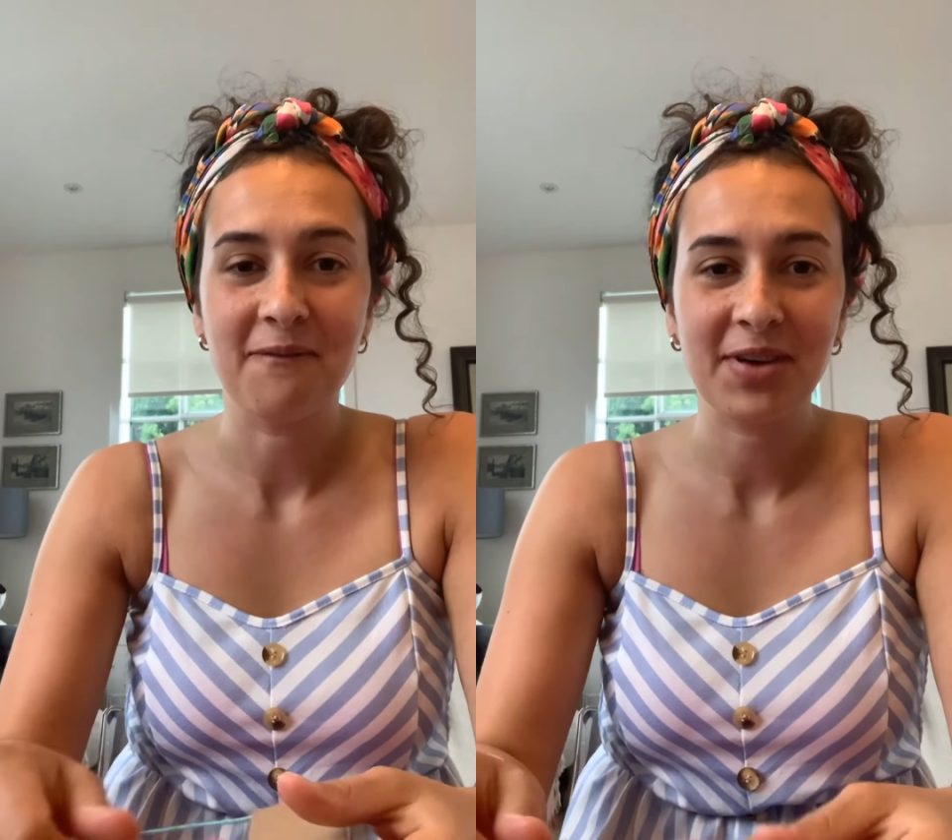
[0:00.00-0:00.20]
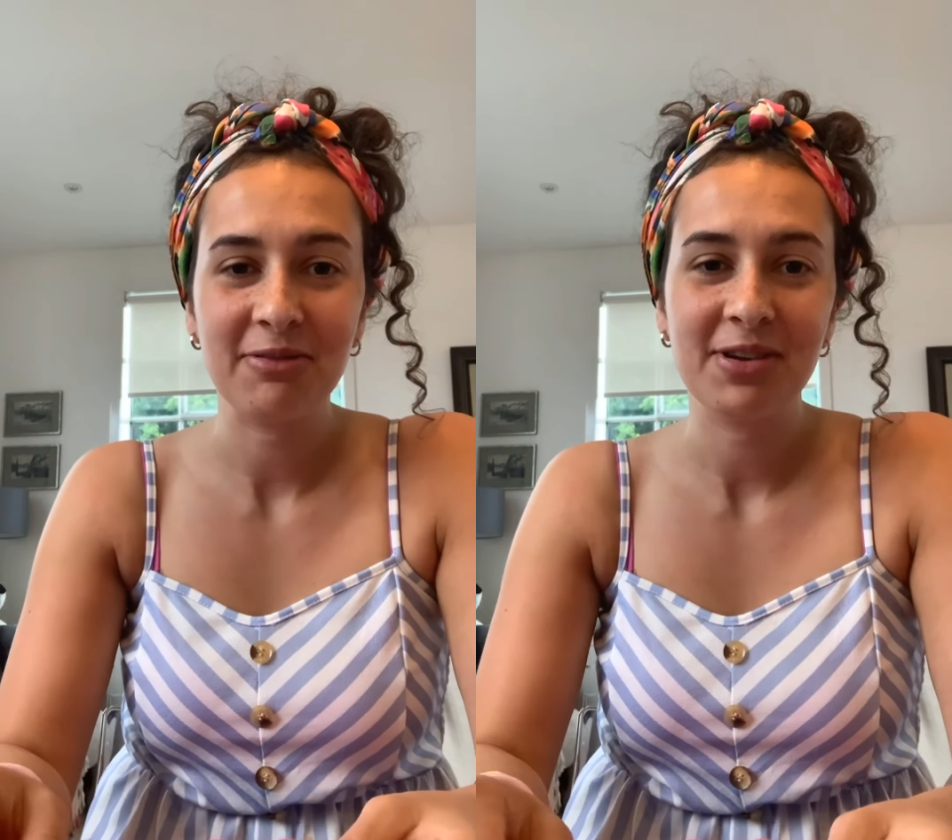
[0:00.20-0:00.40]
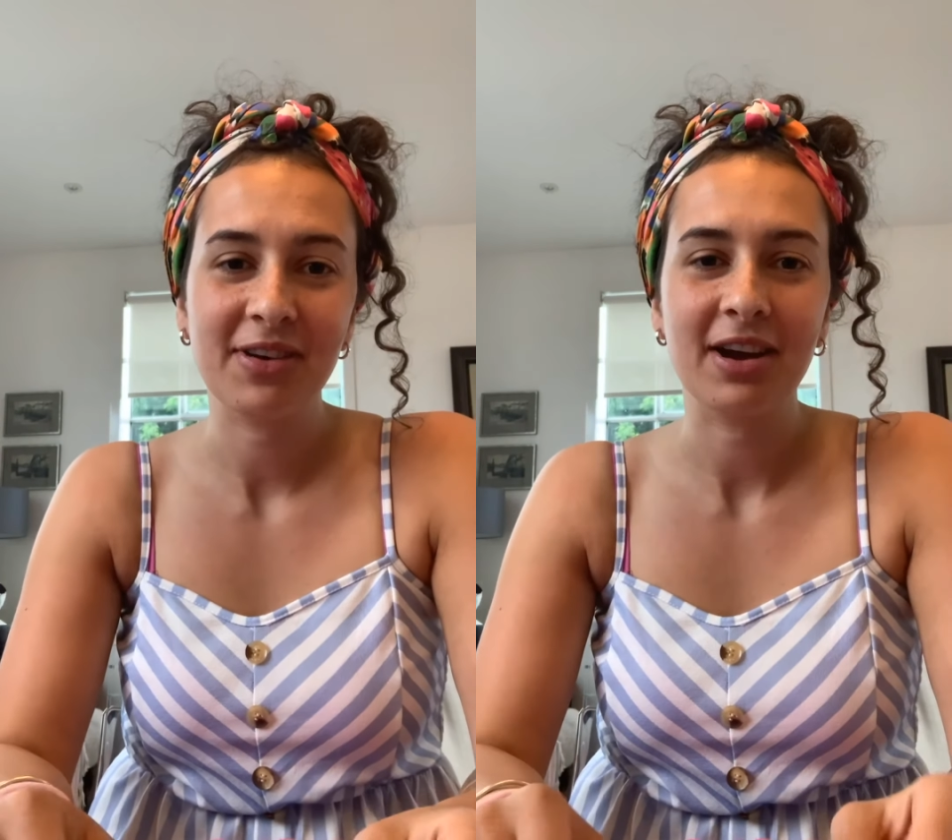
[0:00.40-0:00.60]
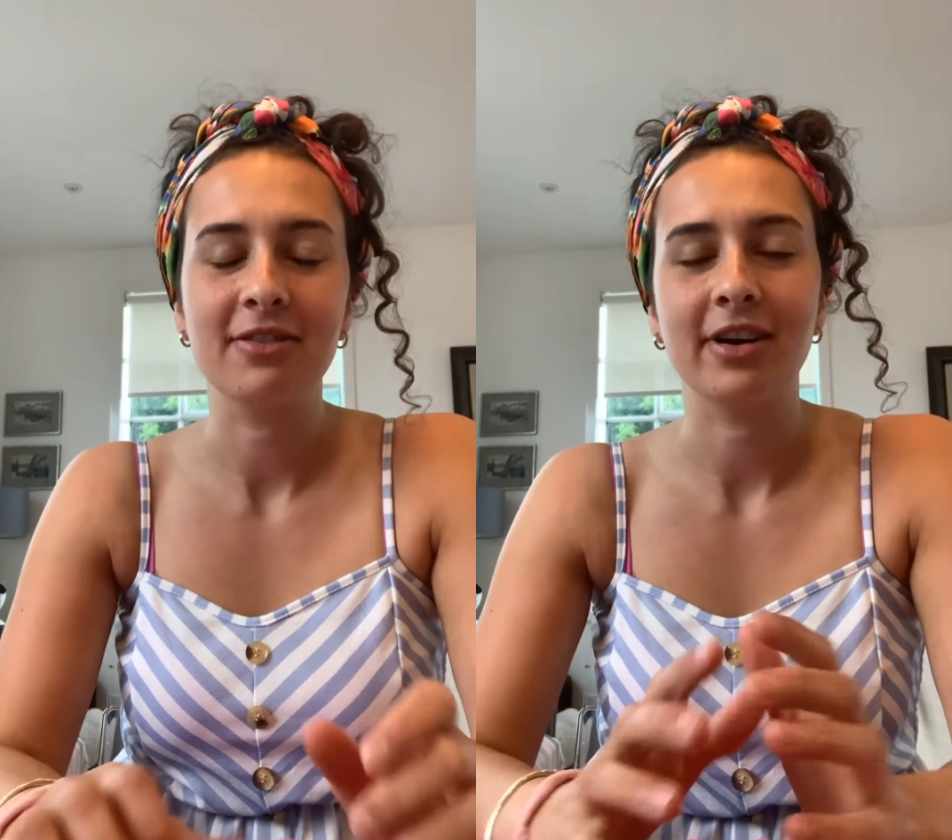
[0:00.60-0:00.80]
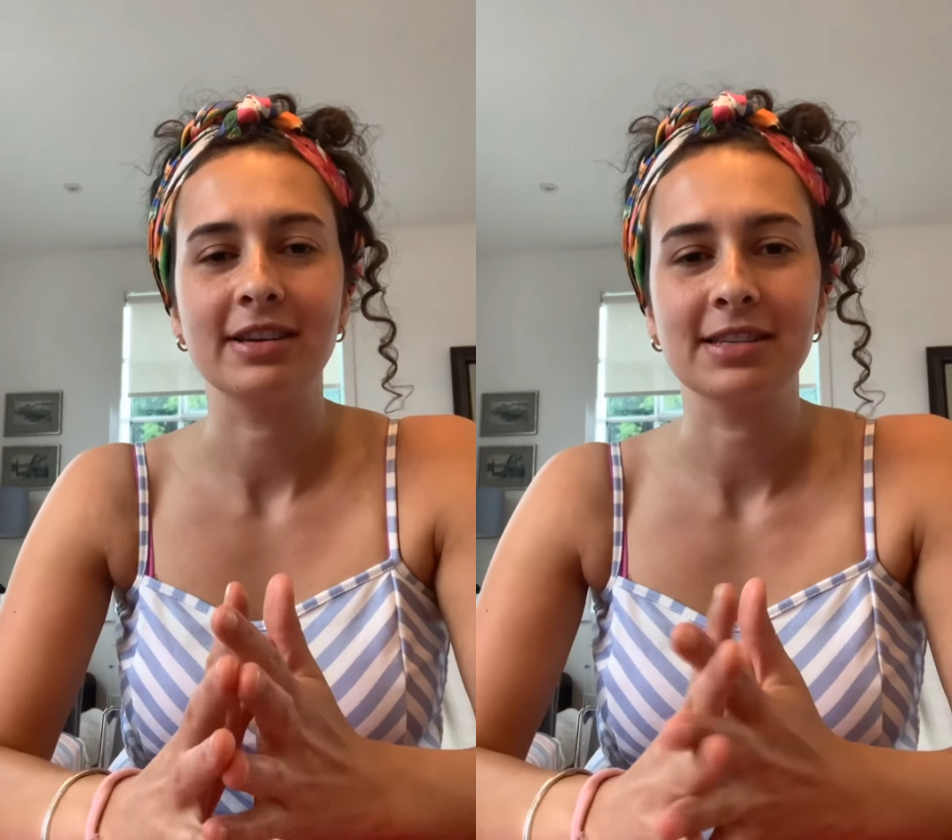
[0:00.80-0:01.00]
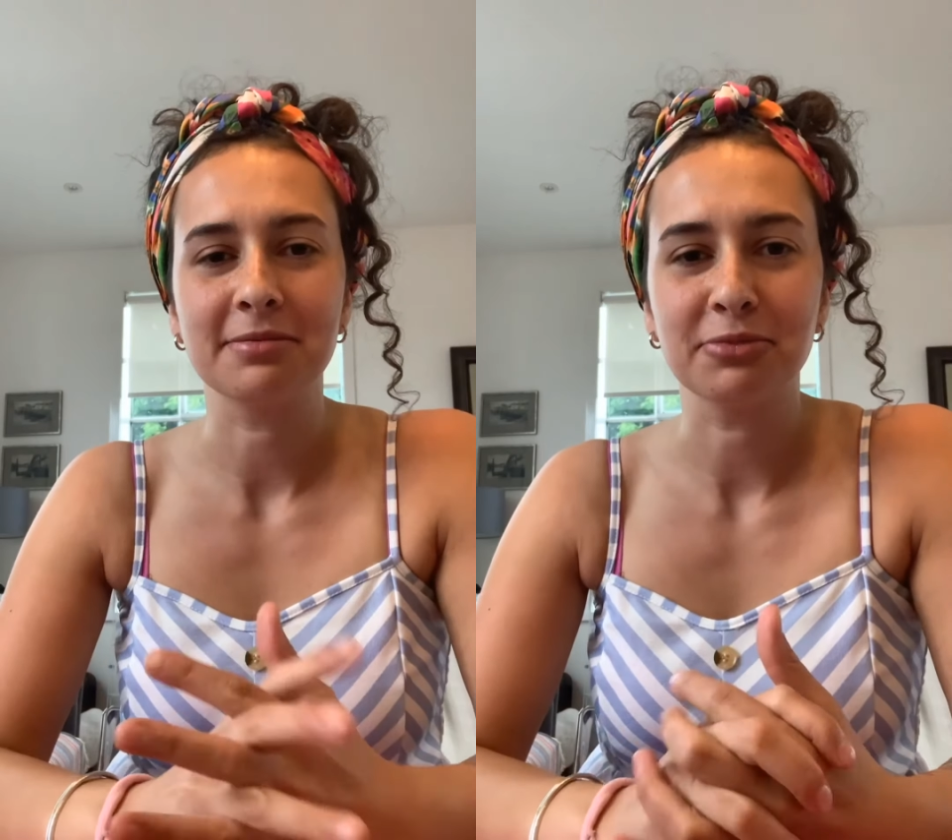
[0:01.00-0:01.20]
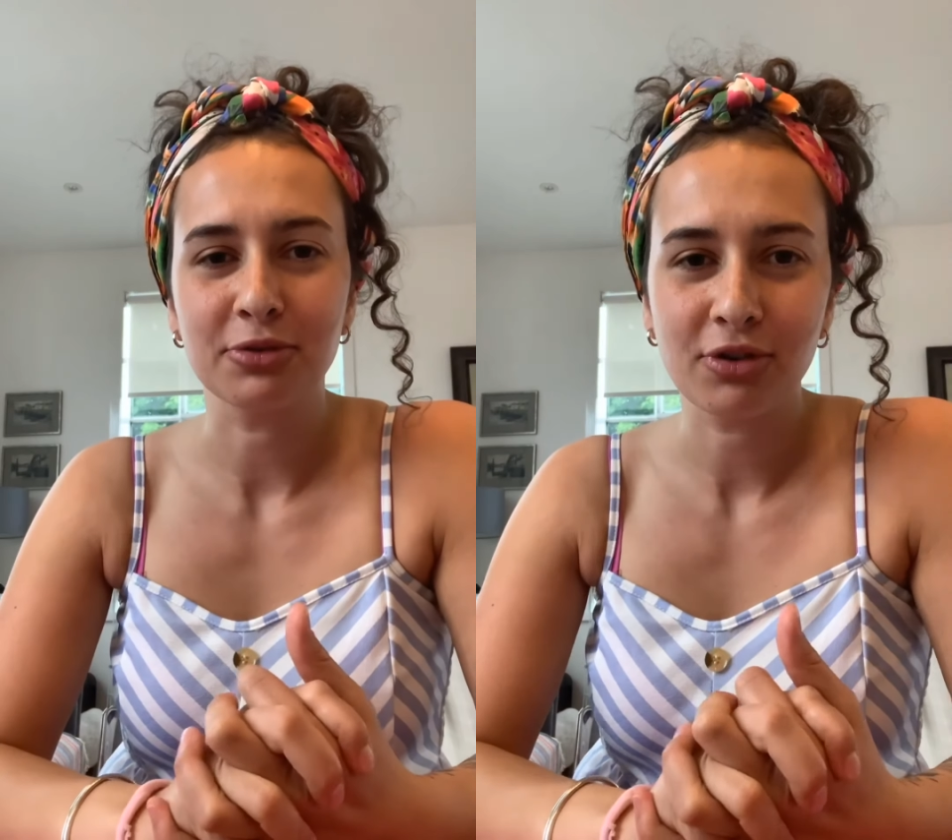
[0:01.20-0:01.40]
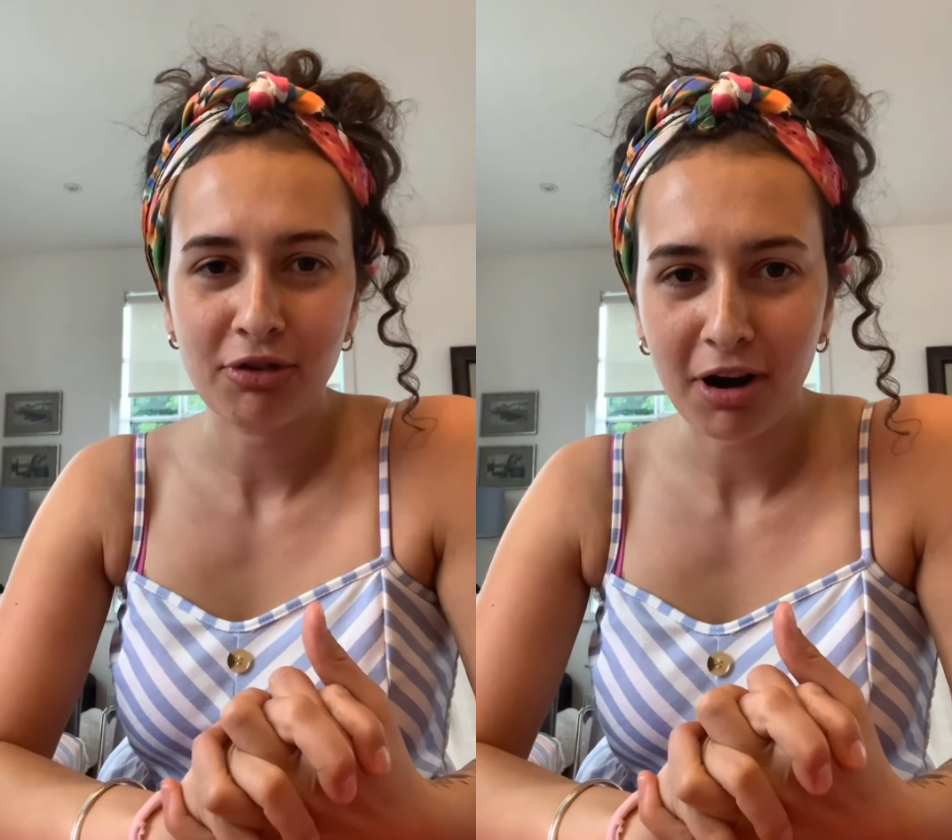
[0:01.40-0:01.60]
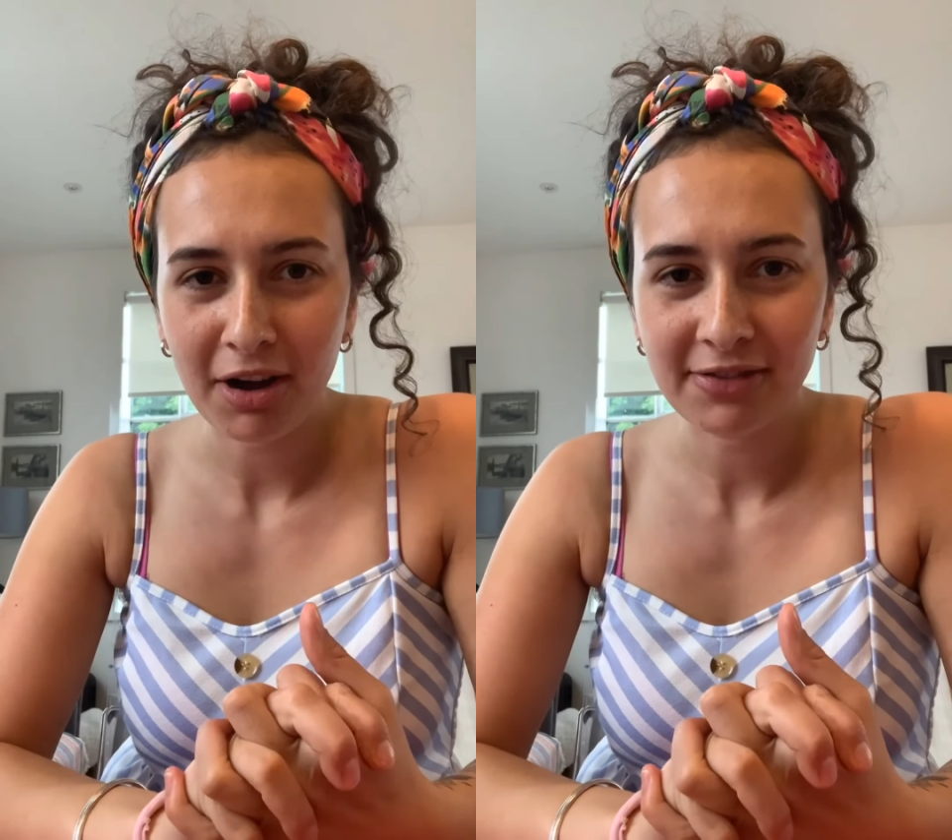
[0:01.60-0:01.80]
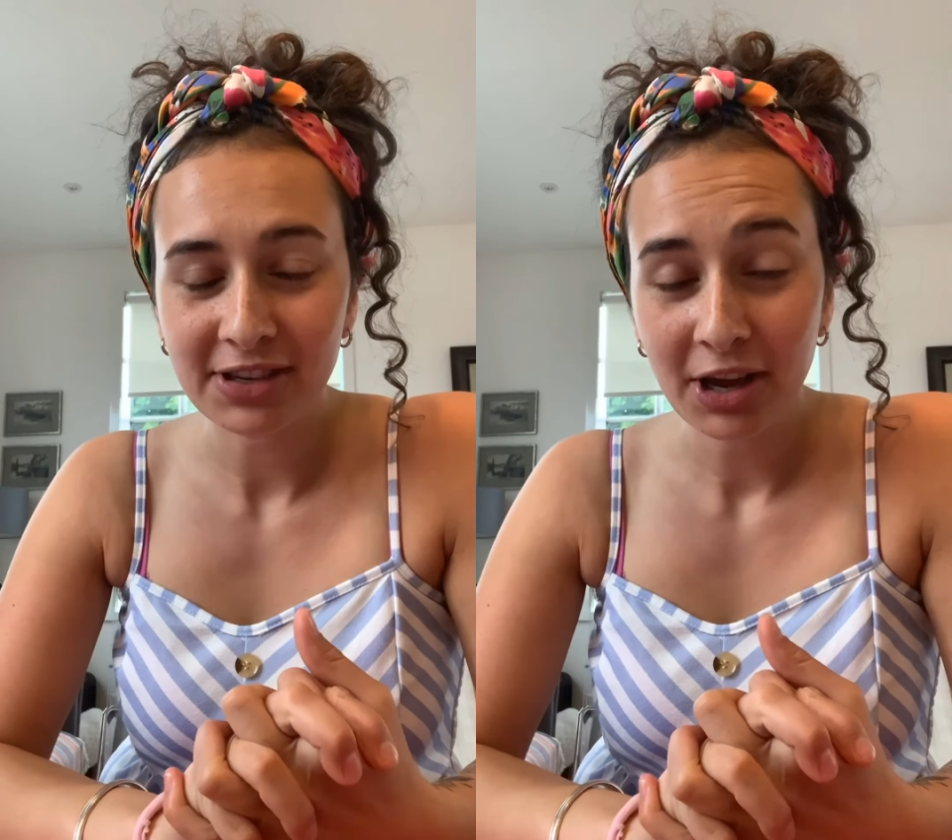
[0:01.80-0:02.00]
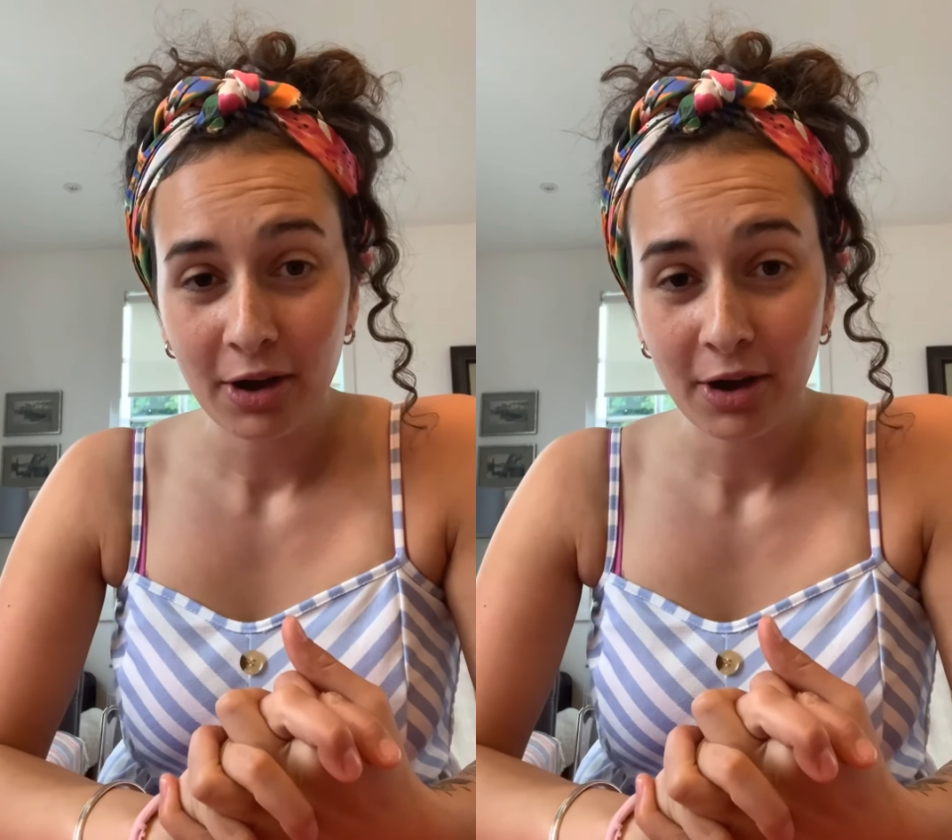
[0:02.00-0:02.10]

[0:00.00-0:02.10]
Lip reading: very simple craft